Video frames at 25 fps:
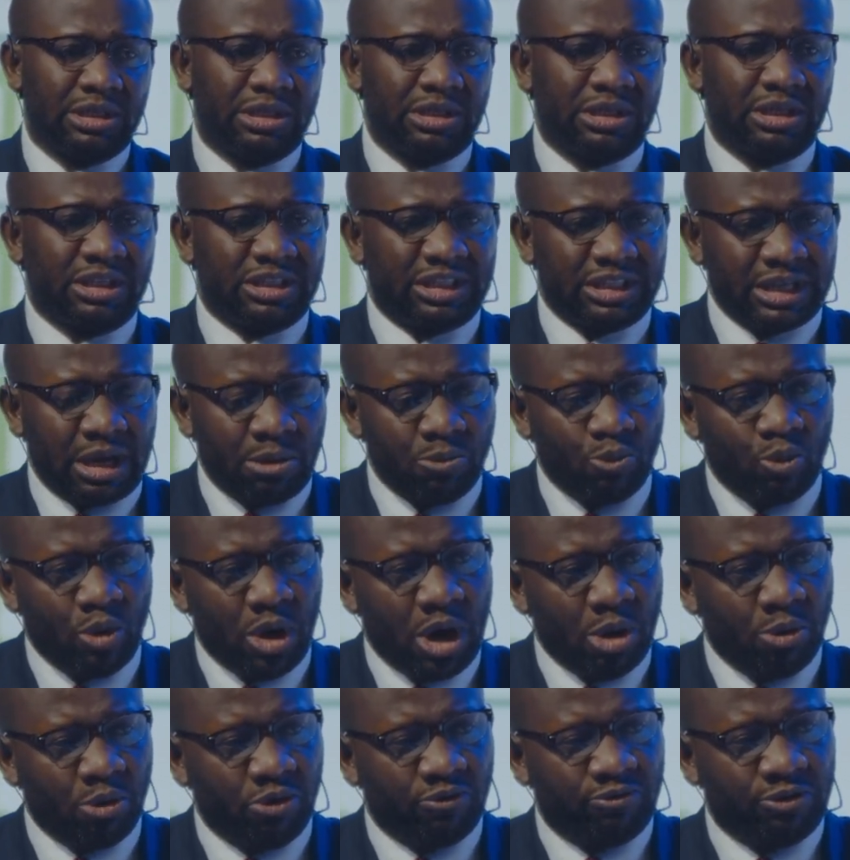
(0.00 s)
The same
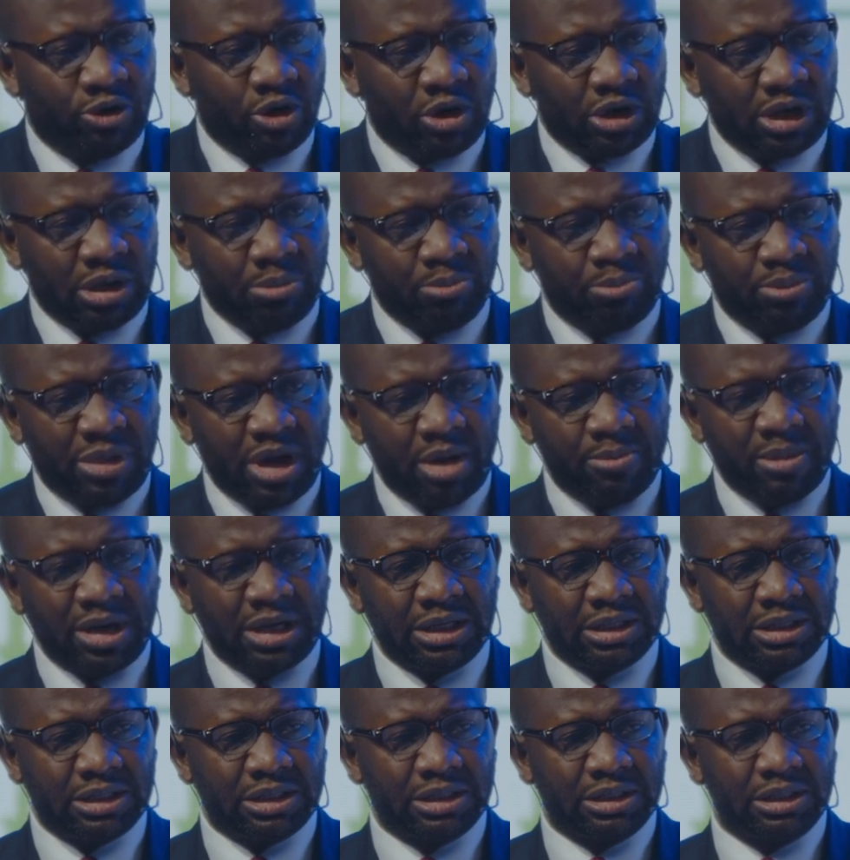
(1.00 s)
way we've done in
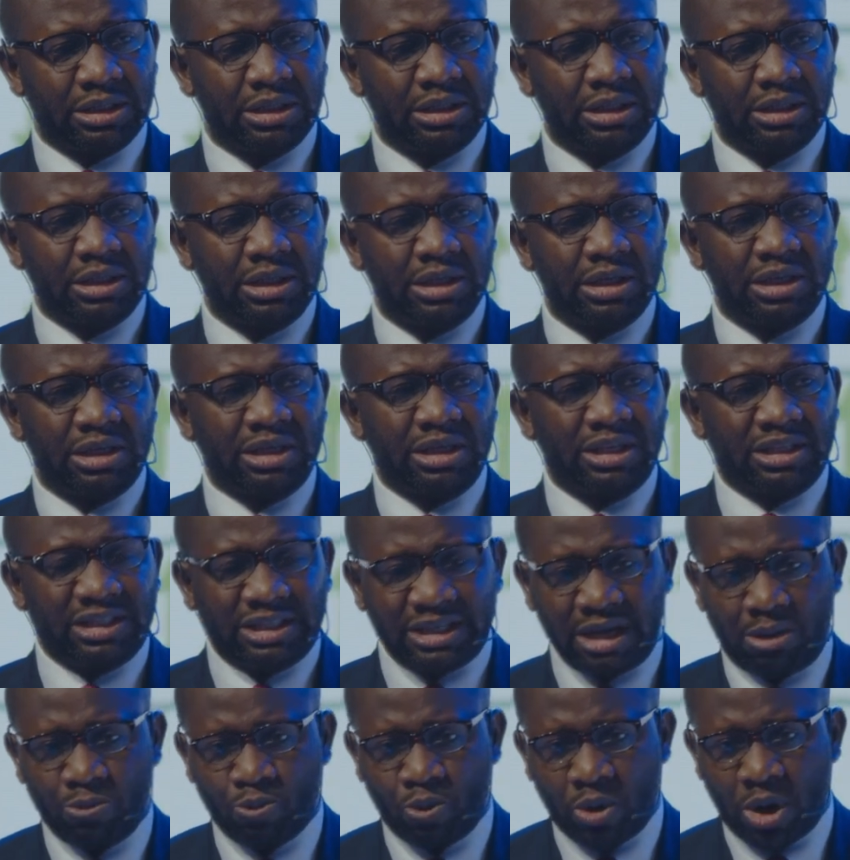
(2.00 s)
payment, the
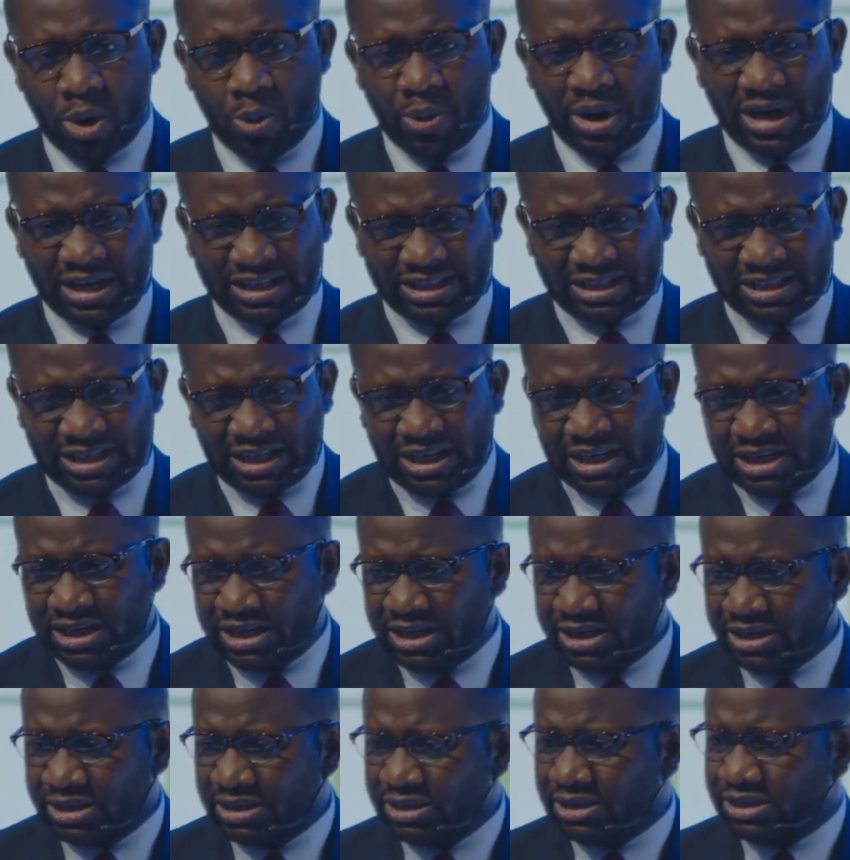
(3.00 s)
same way we are seeing
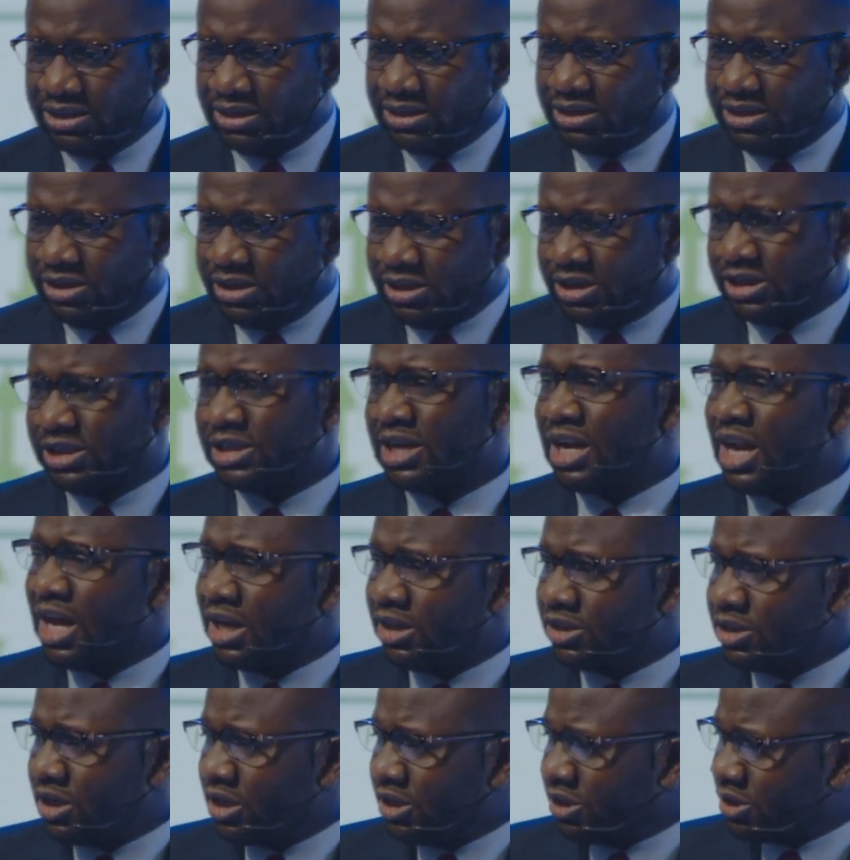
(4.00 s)
in
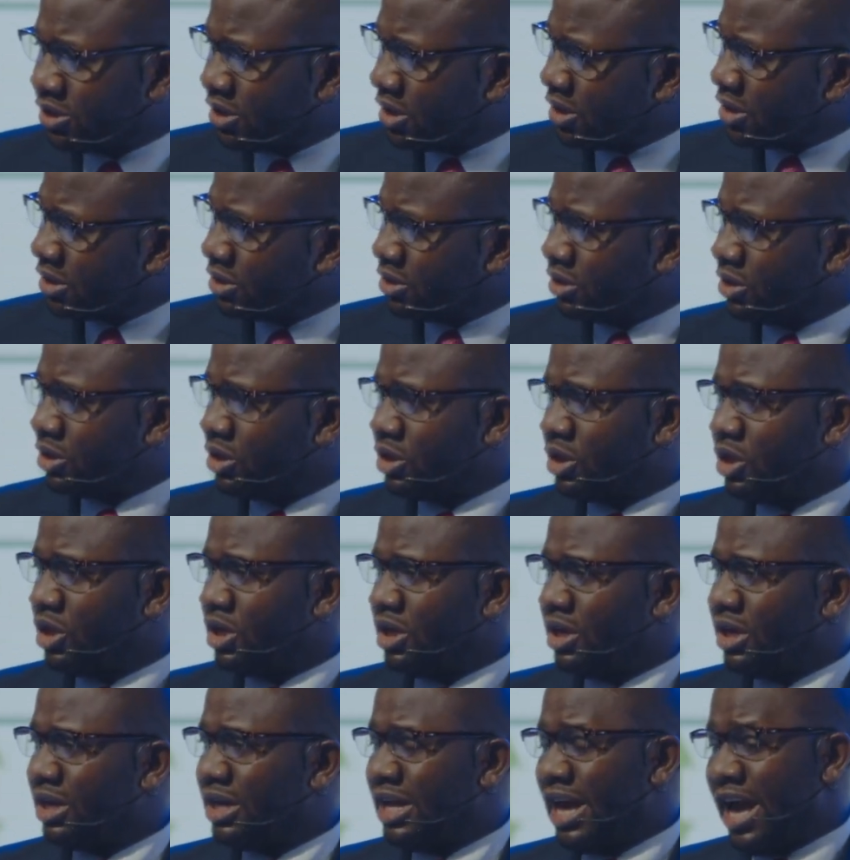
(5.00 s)
digitalization
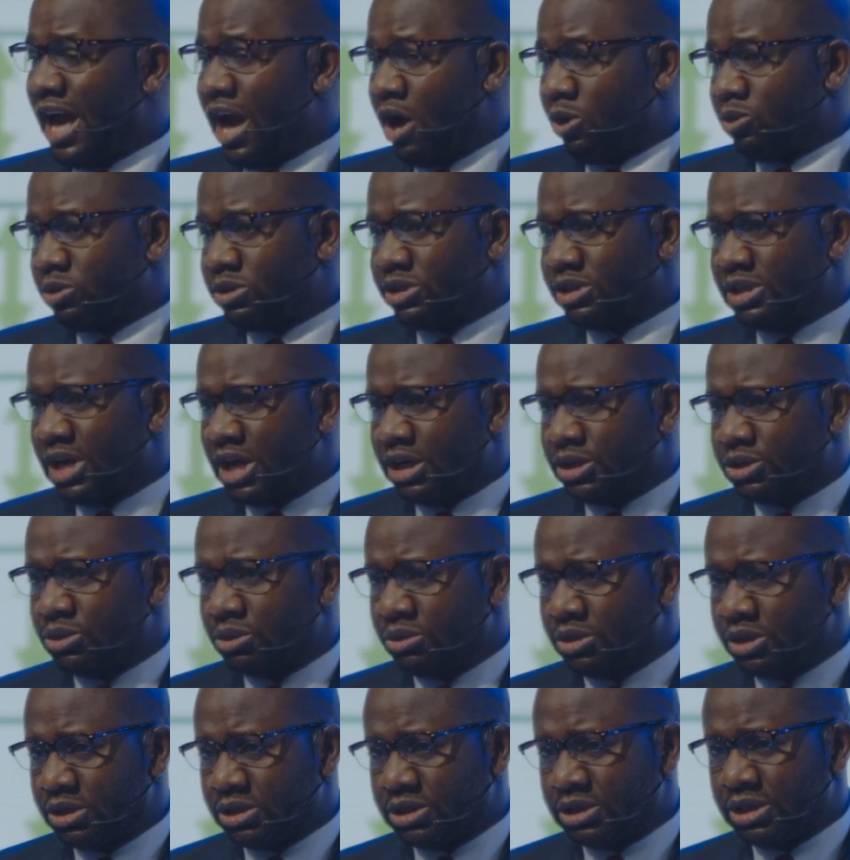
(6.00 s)
in the health
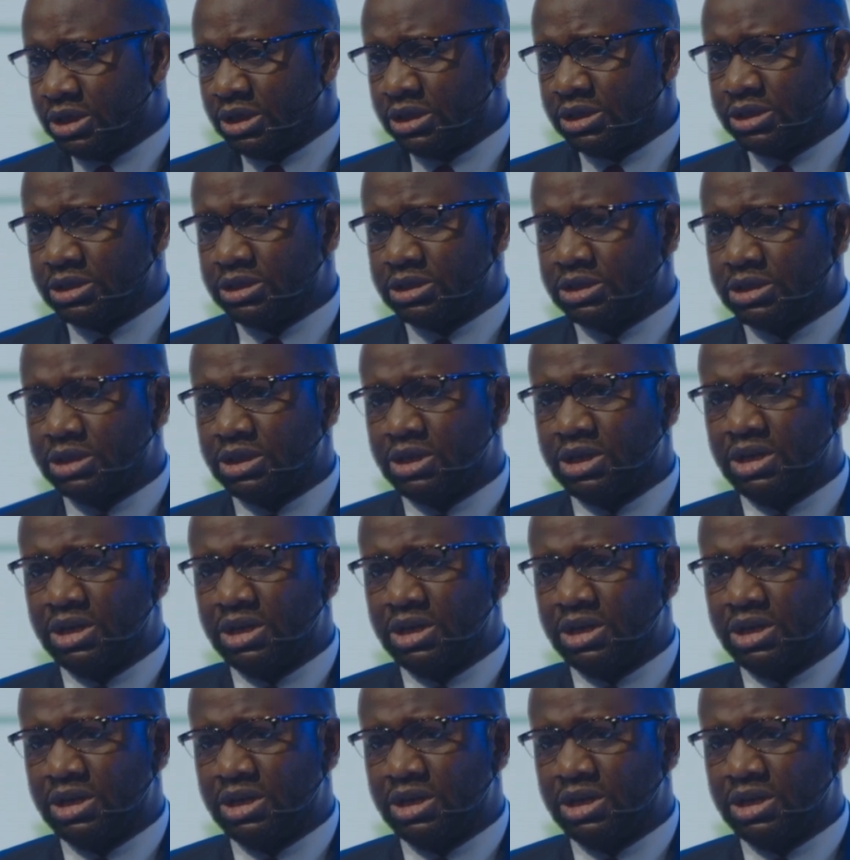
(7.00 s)
sector these days.